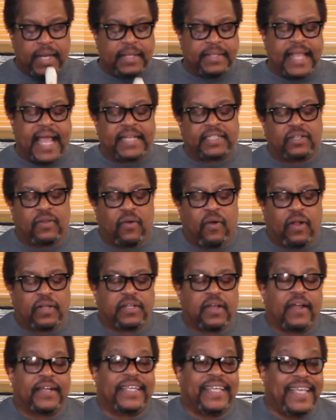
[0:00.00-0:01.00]
That's called
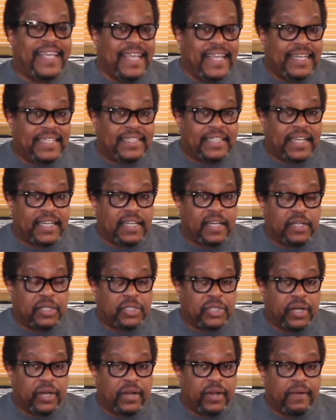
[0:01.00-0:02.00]
our key
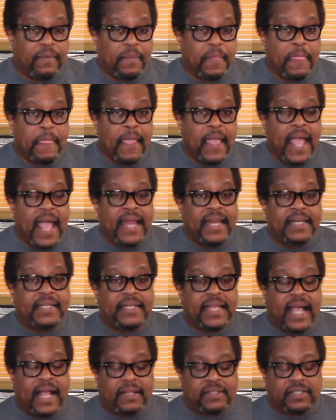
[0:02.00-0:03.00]
signature, and it
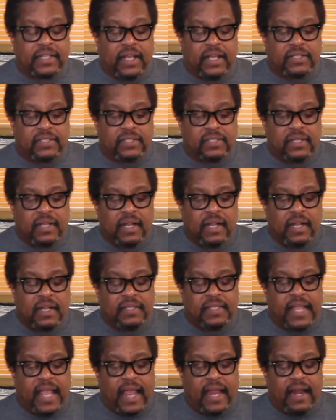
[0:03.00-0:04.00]
tells us
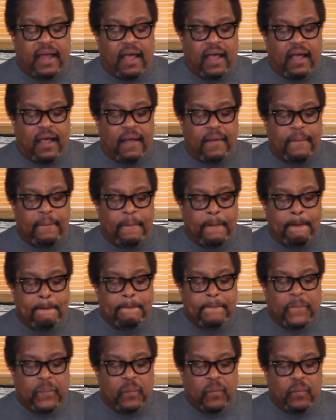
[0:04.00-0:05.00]
that
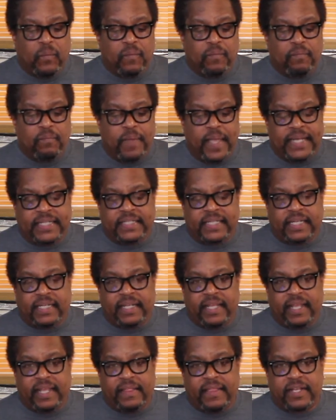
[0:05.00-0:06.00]

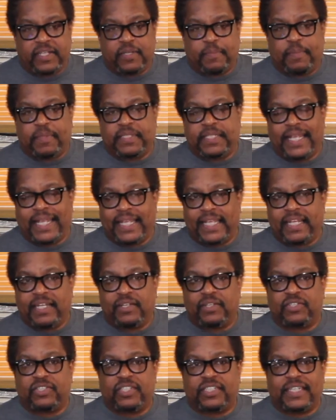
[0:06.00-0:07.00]
basically there's a
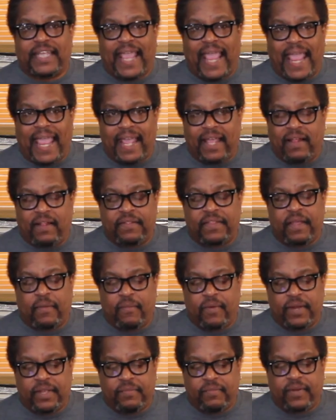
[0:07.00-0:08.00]
particular scale that
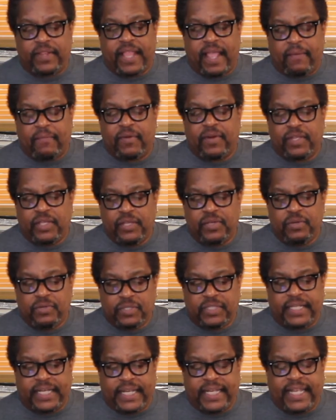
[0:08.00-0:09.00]
we're
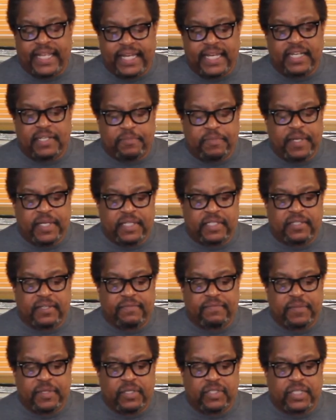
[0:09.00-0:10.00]
using in this piece
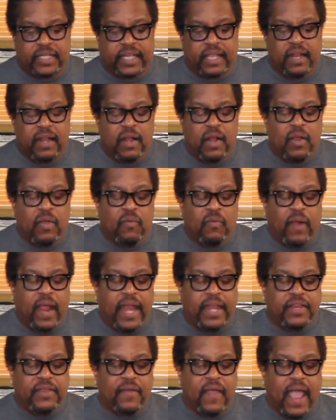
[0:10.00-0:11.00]
of music.
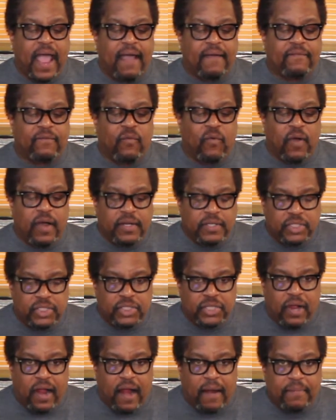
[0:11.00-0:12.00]
When you have 1
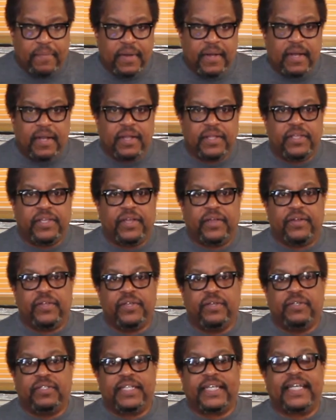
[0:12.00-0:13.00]
sharp, you're
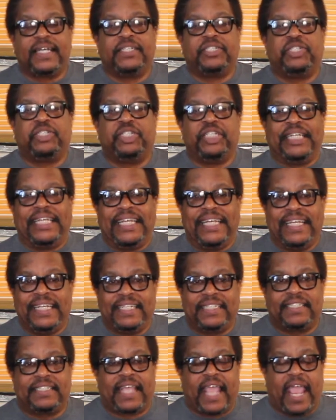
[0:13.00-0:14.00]
using a G
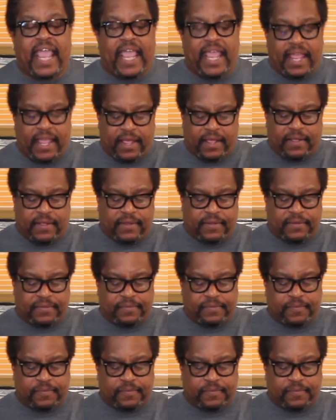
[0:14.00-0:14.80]
scale.